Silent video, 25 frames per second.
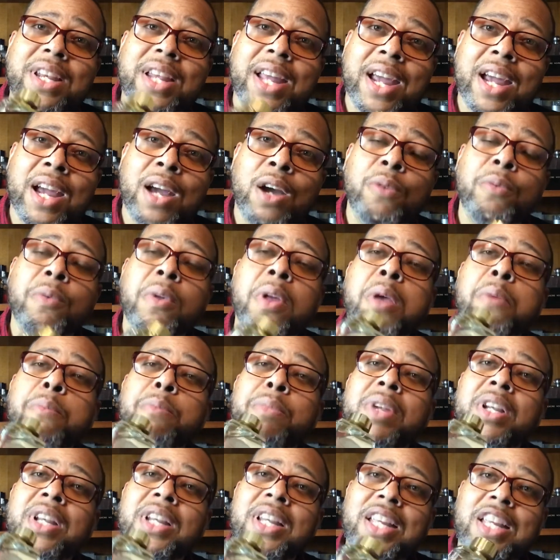now,
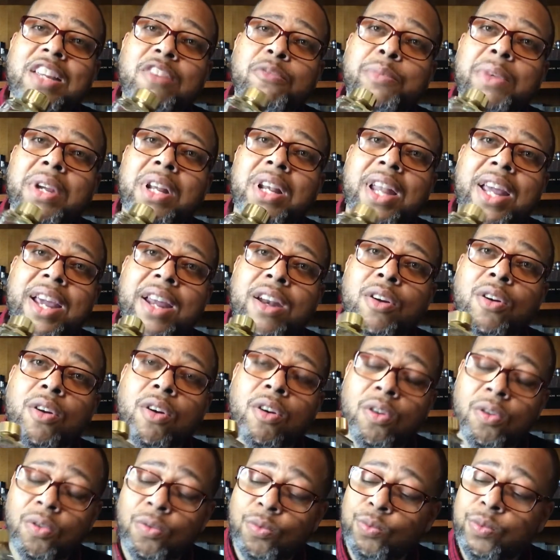believe me later
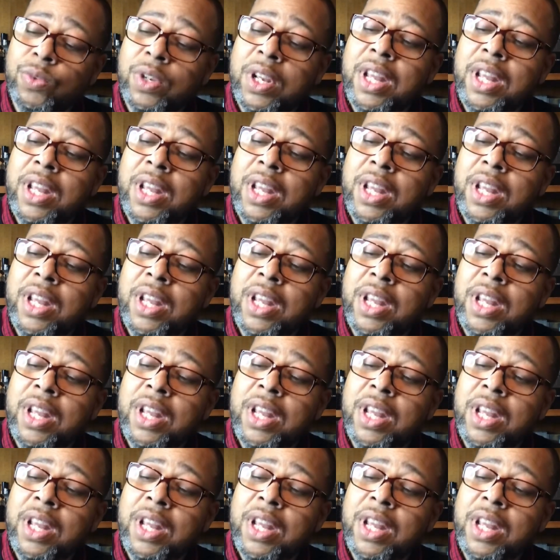on.